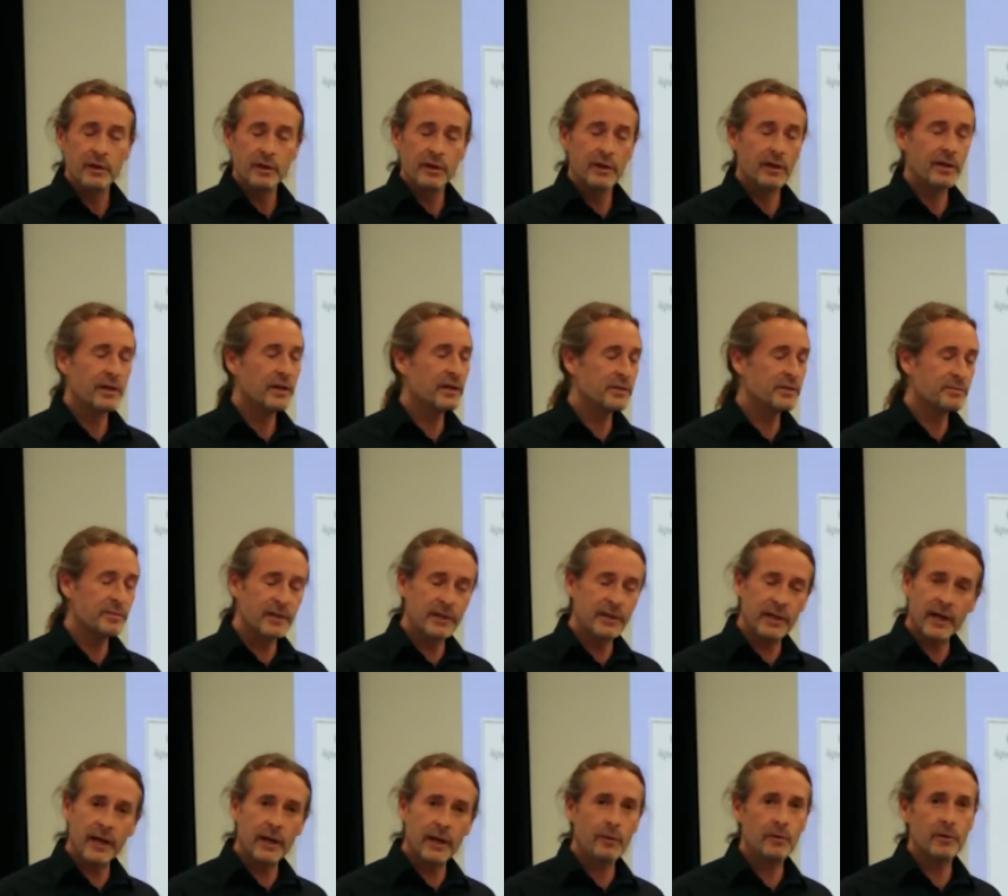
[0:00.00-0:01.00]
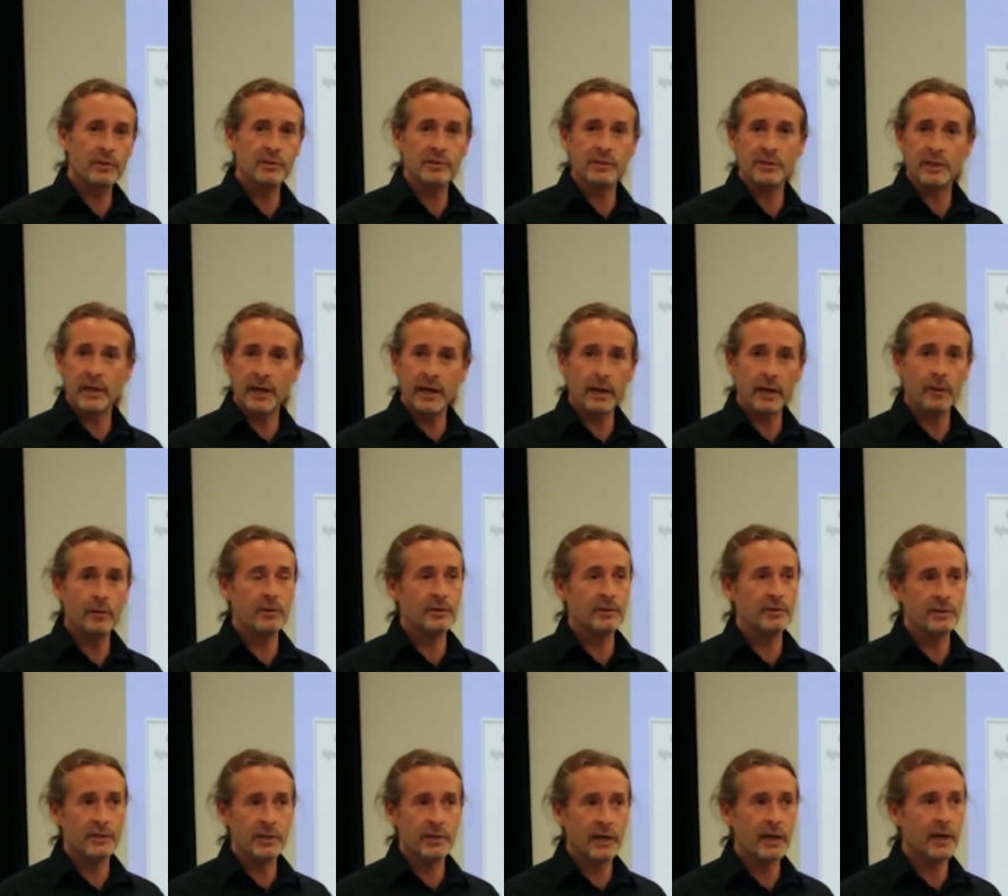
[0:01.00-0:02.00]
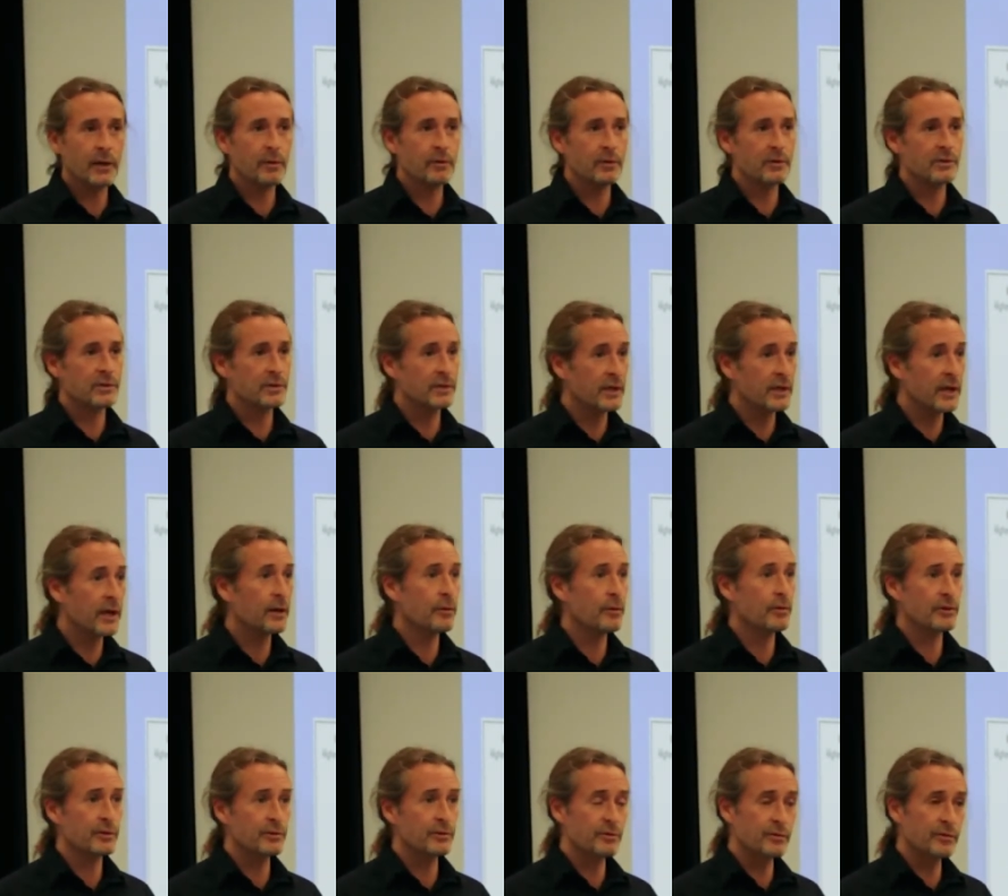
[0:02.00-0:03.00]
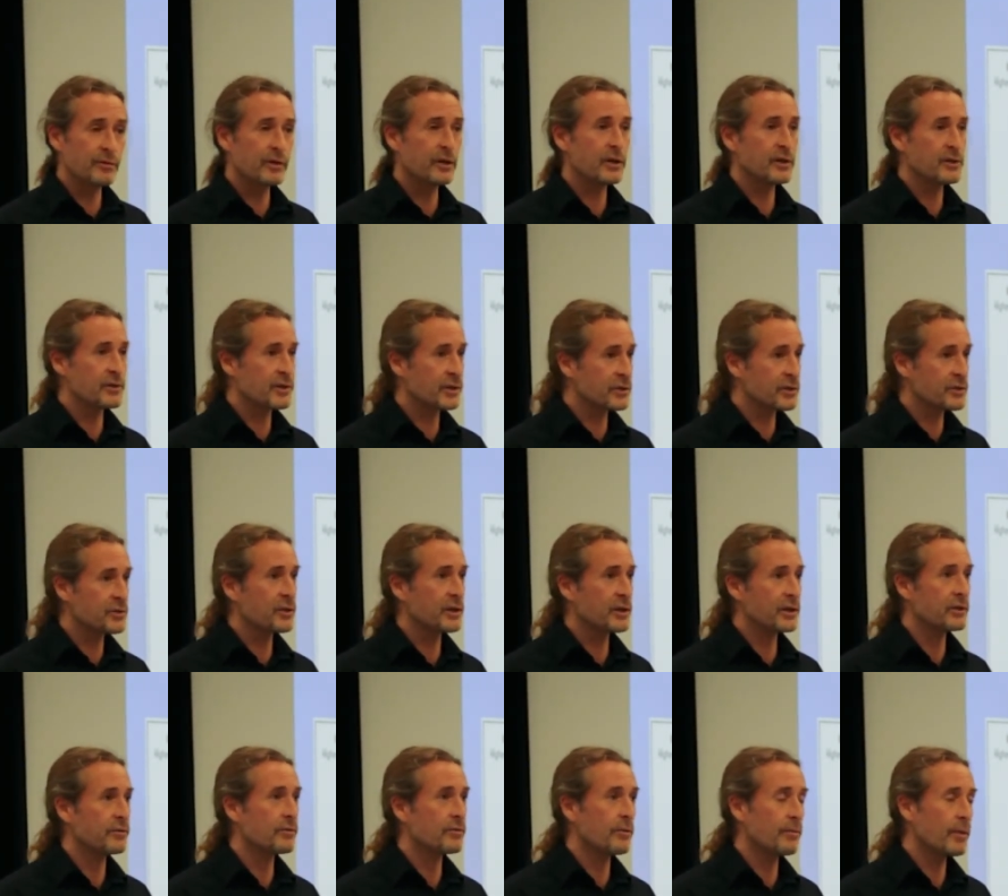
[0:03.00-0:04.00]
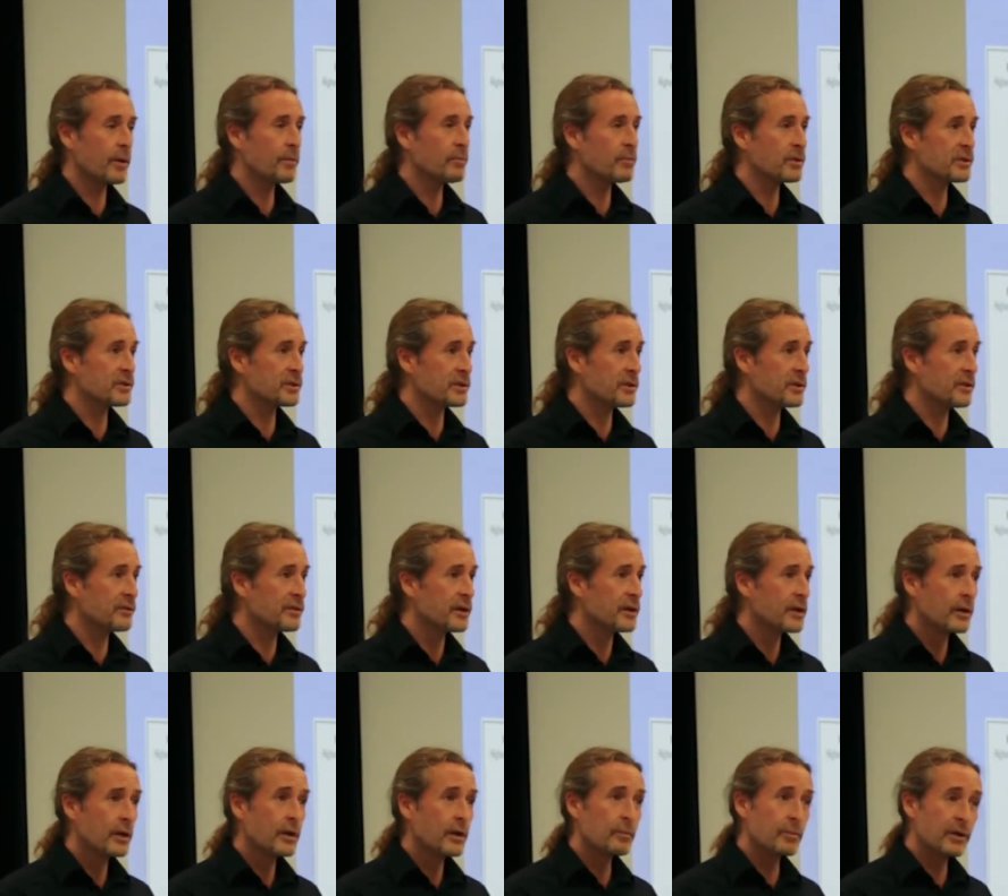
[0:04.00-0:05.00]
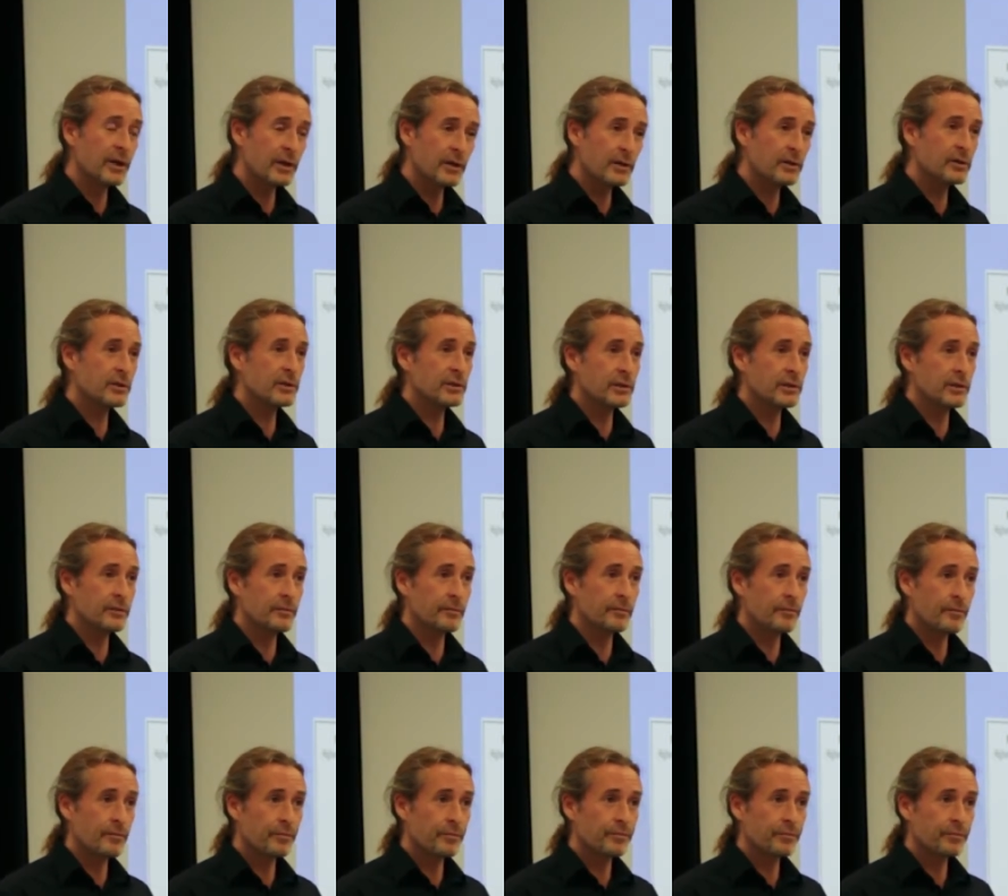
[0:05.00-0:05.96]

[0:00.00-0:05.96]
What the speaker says: And I spent hours and hours and hours and hours revising, trying to remember stuff, but I couldn't.